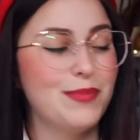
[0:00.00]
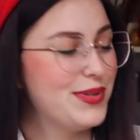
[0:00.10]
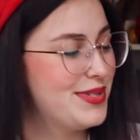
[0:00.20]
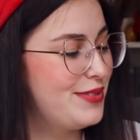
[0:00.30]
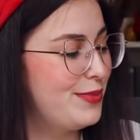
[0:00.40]

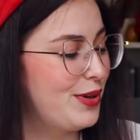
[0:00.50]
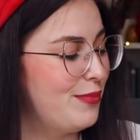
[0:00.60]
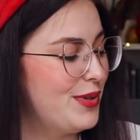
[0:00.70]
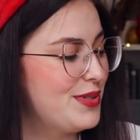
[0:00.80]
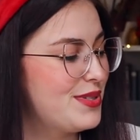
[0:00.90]
monster book
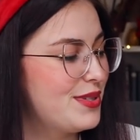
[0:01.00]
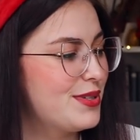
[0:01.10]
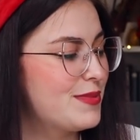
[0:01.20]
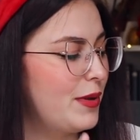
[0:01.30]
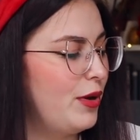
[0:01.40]
of
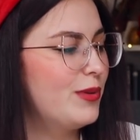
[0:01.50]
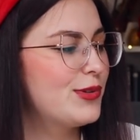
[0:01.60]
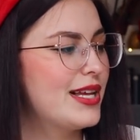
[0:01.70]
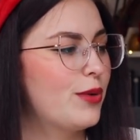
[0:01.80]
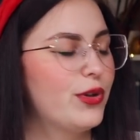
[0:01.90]
monsters, but
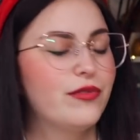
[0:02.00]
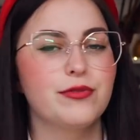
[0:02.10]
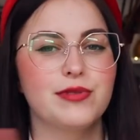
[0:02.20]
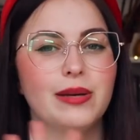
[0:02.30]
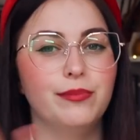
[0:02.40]
almost like one of
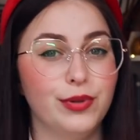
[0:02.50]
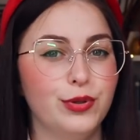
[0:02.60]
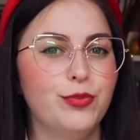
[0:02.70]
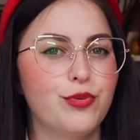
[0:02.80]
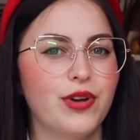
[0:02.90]
those like
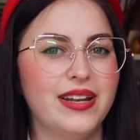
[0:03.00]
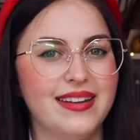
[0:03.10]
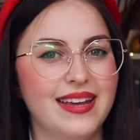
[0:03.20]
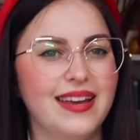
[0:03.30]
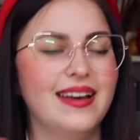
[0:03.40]

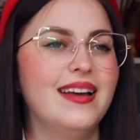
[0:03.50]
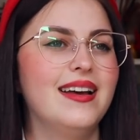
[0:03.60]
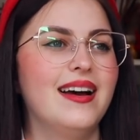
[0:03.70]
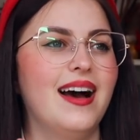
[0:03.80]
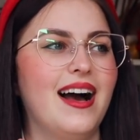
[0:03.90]
blueprinty
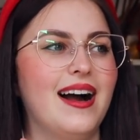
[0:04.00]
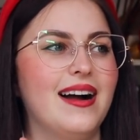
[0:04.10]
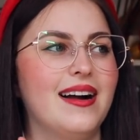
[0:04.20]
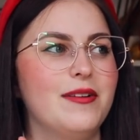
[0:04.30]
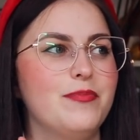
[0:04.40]

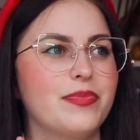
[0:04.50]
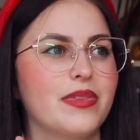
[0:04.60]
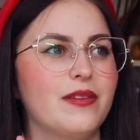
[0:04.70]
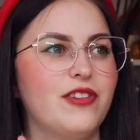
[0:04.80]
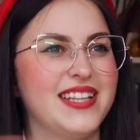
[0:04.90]

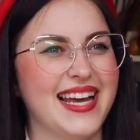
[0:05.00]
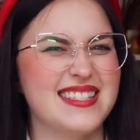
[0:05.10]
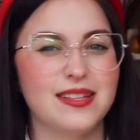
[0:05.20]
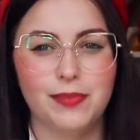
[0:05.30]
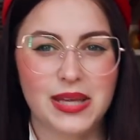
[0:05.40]

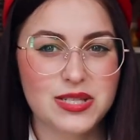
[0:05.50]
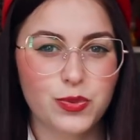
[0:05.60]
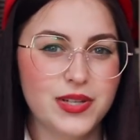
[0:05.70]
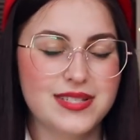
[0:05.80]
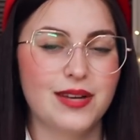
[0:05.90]
Fantastic
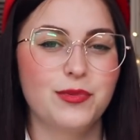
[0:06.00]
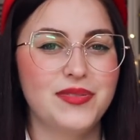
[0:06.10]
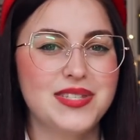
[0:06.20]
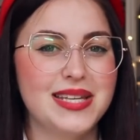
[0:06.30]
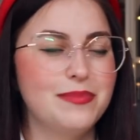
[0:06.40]
Beast ones that
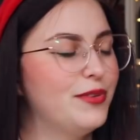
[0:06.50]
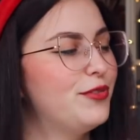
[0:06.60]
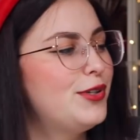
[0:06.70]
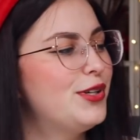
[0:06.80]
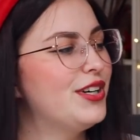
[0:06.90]
we've seen
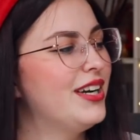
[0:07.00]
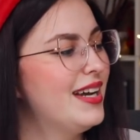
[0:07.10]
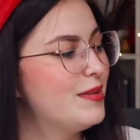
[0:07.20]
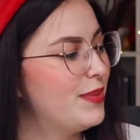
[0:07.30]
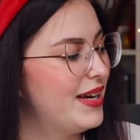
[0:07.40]
before.
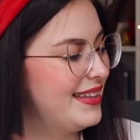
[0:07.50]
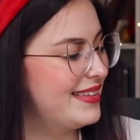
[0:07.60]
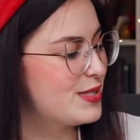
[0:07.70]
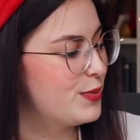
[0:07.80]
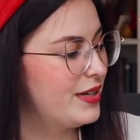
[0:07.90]
But
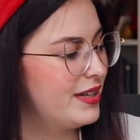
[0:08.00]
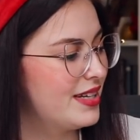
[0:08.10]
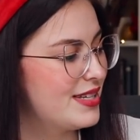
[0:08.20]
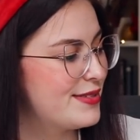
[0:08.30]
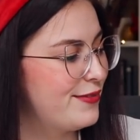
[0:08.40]
this one
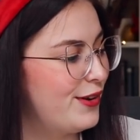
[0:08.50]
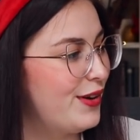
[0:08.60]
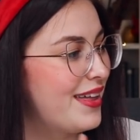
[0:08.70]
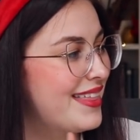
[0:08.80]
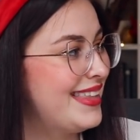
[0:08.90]
is
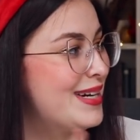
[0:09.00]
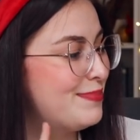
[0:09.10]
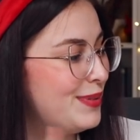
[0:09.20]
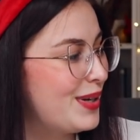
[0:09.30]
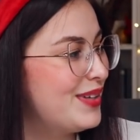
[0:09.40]
for the
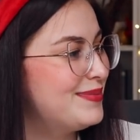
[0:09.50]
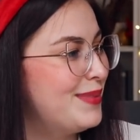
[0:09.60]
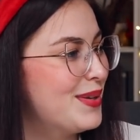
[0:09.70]
Book of